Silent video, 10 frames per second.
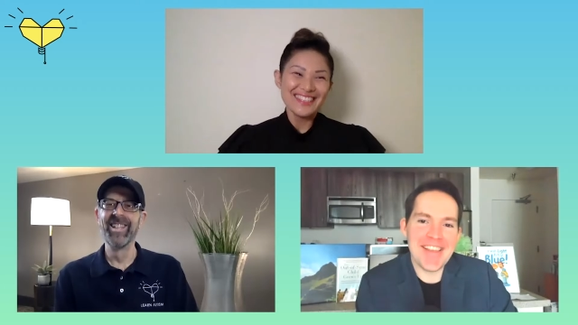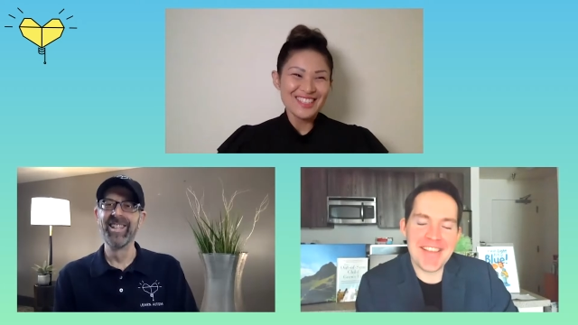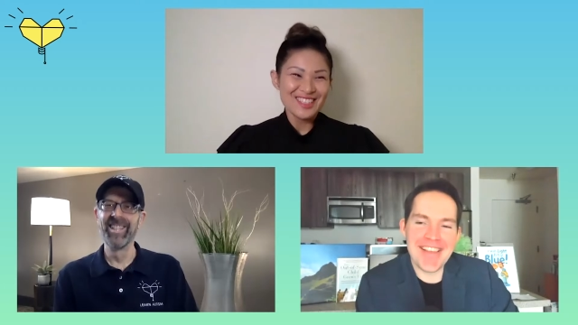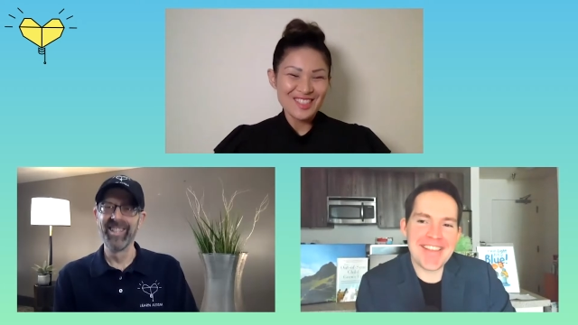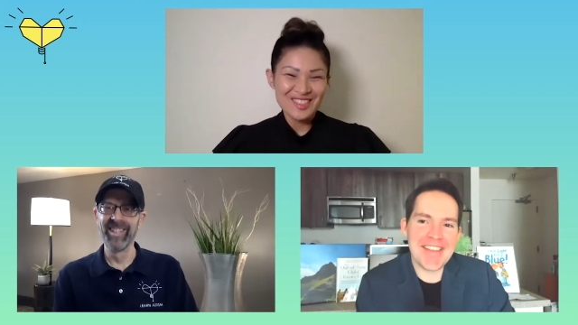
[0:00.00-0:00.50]

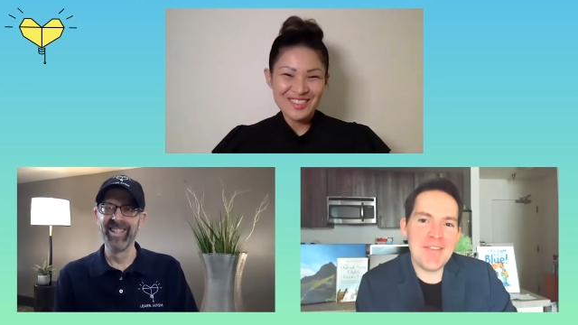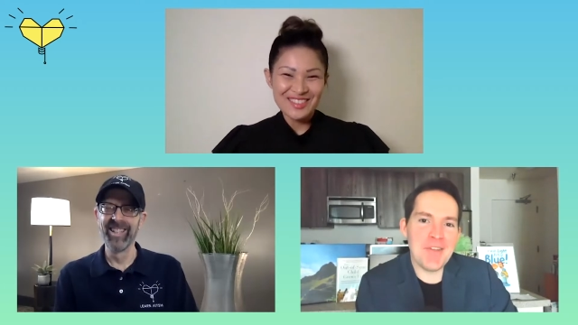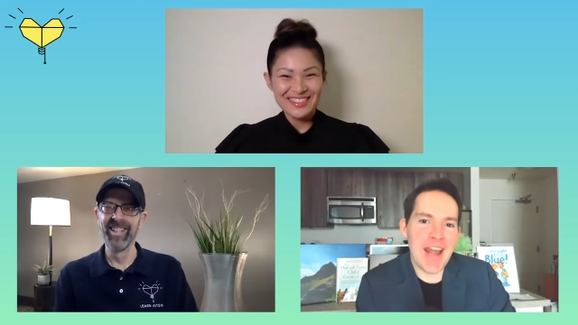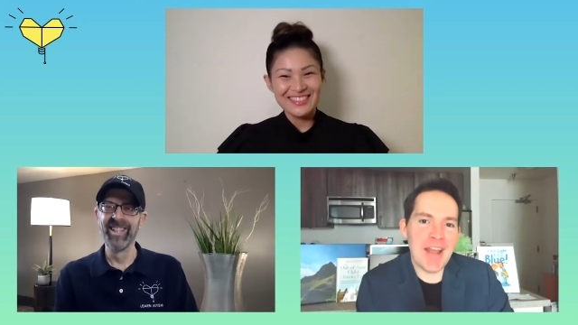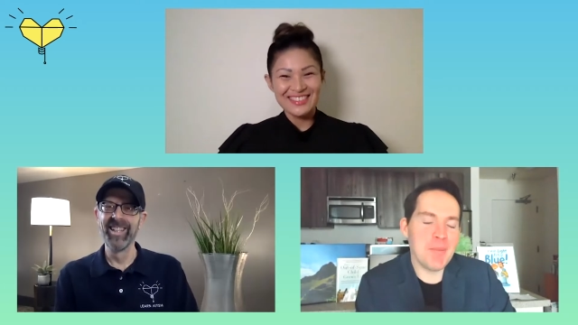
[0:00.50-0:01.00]

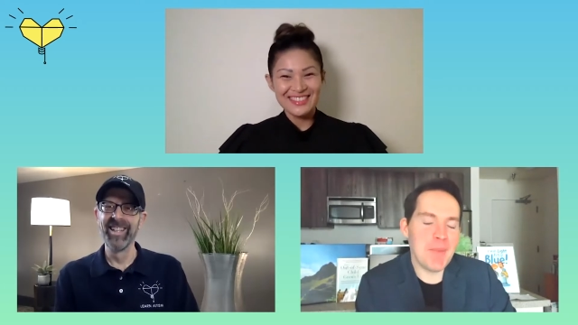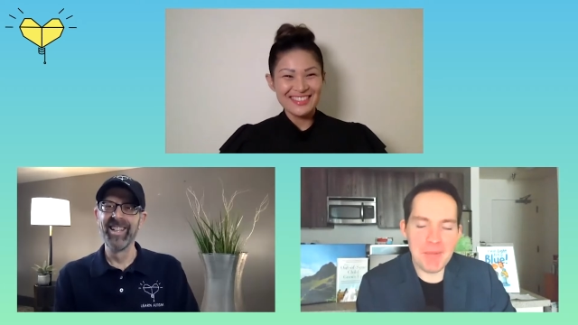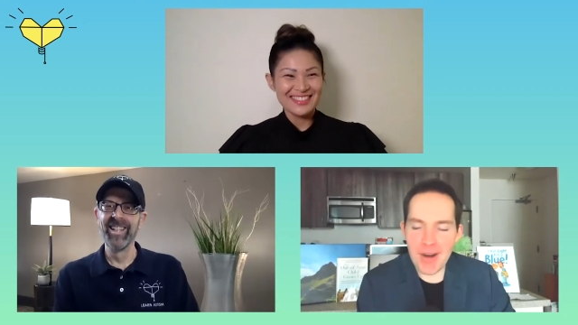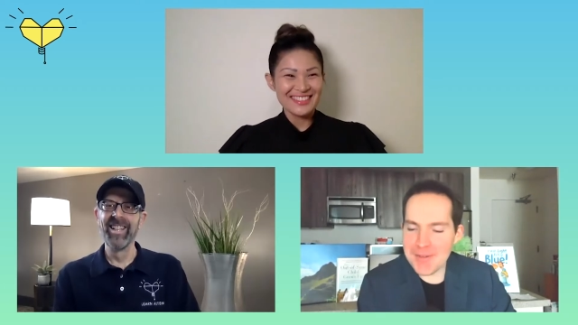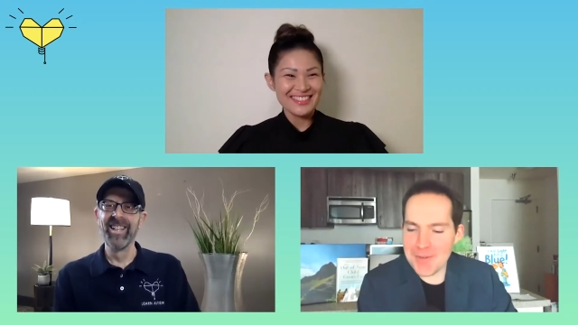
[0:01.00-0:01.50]
Speaker 1: Stephen, I
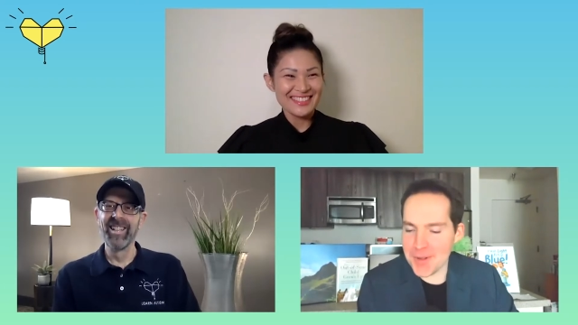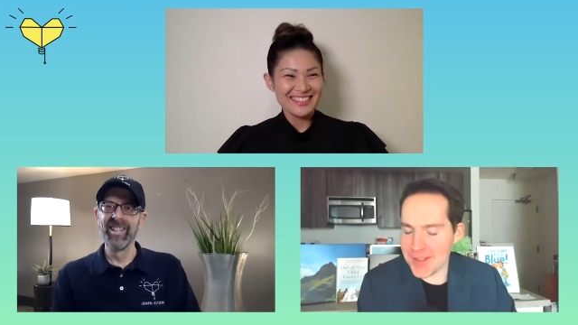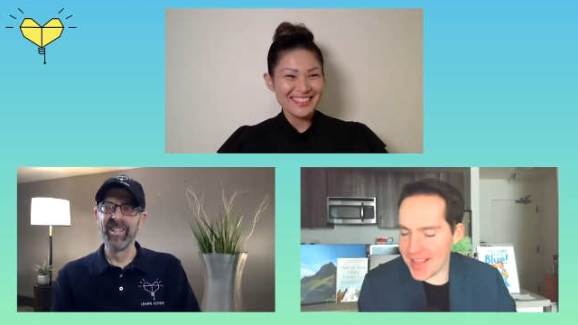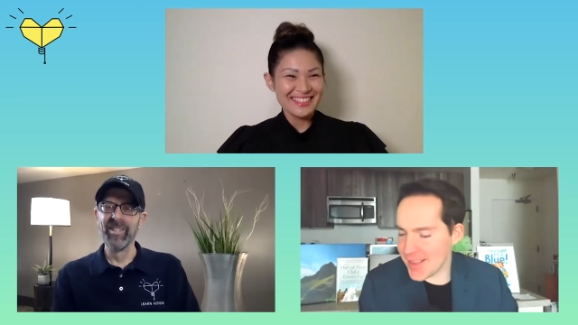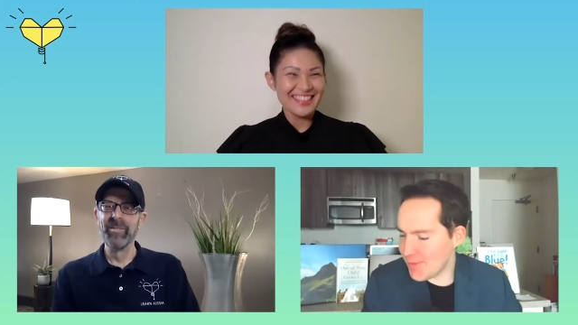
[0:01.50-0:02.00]
remember our
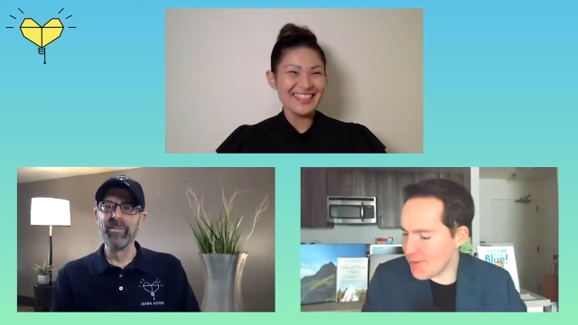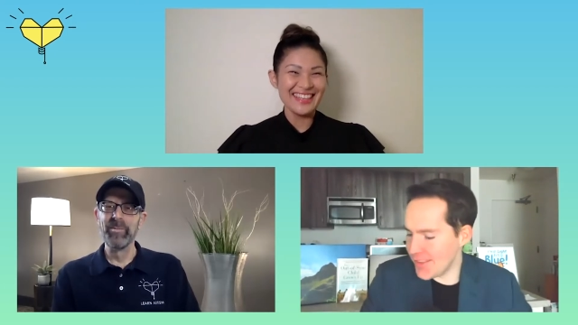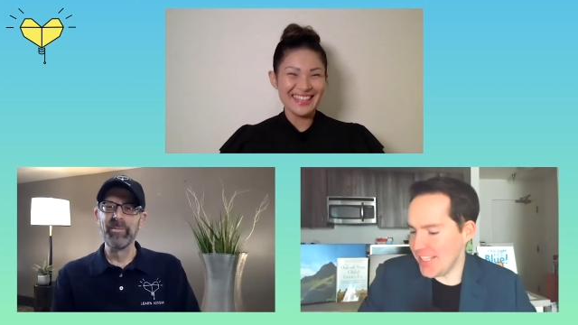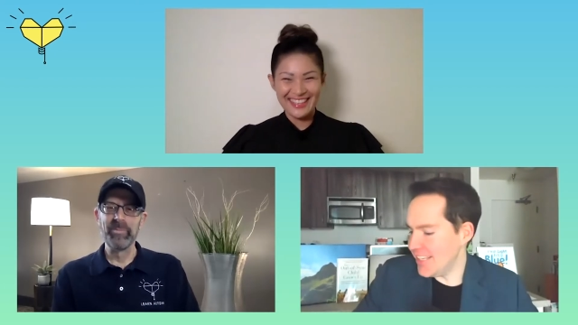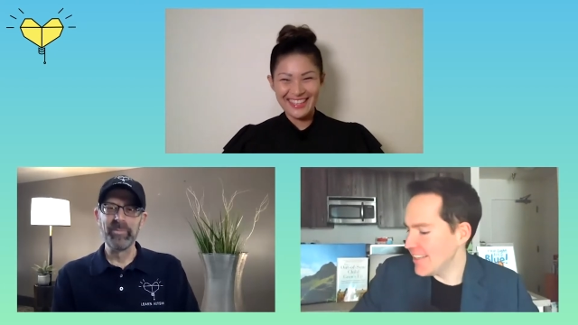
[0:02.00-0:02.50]
first kiss
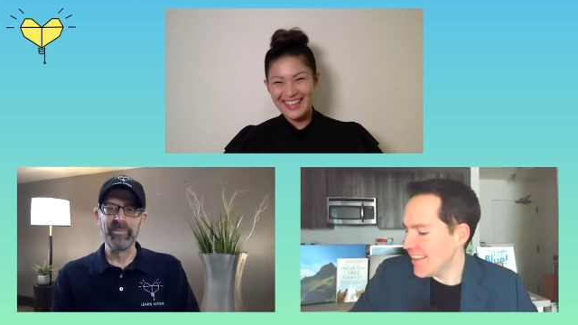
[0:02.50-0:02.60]
vividly.